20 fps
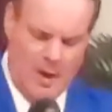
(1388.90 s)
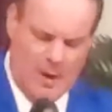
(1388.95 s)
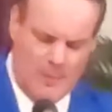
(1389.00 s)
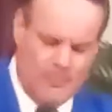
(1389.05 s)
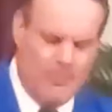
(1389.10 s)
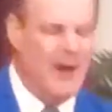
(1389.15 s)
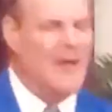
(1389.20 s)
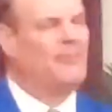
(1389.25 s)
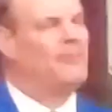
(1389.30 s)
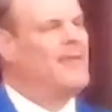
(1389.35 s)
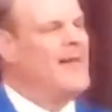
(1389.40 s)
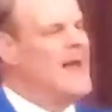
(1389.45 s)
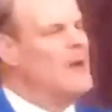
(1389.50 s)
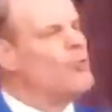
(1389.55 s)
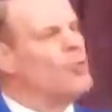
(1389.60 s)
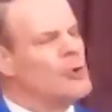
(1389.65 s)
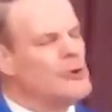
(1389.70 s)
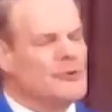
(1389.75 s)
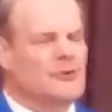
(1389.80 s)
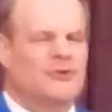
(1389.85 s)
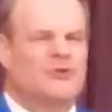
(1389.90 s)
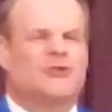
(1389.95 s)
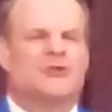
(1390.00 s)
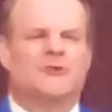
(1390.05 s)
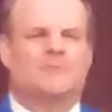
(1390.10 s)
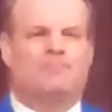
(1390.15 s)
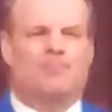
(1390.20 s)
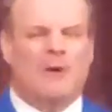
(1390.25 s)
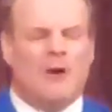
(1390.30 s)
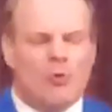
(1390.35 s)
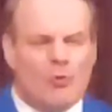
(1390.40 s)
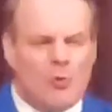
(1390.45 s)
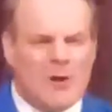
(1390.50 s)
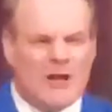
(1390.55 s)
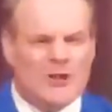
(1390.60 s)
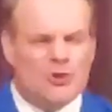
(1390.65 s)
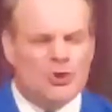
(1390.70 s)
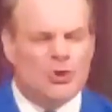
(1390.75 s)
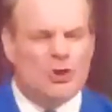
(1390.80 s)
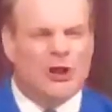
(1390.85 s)
but they were
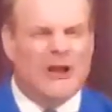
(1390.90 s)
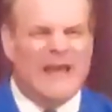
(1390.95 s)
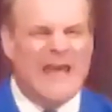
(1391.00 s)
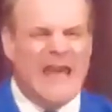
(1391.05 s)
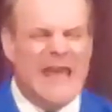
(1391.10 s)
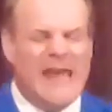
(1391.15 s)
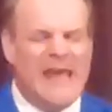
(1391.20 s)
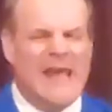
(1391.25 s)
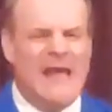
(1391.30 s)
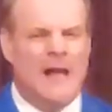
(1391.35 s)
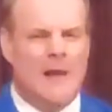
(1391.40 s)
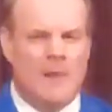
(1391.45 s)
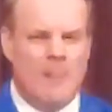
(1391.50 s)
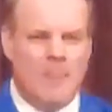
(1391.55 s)
spiritually